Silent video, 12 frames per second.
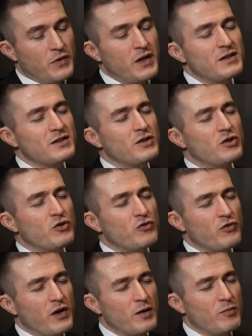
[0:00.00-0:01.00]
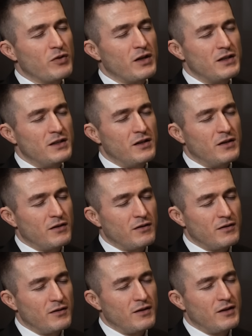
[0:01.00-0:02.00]
That is an incredible idea.
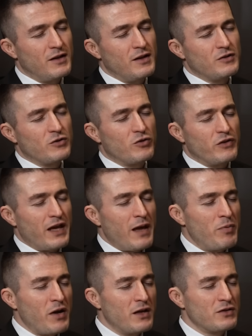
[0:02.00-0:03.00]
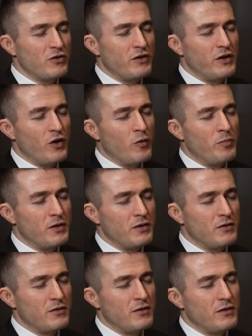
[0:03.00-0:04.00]
So their A P I is already open.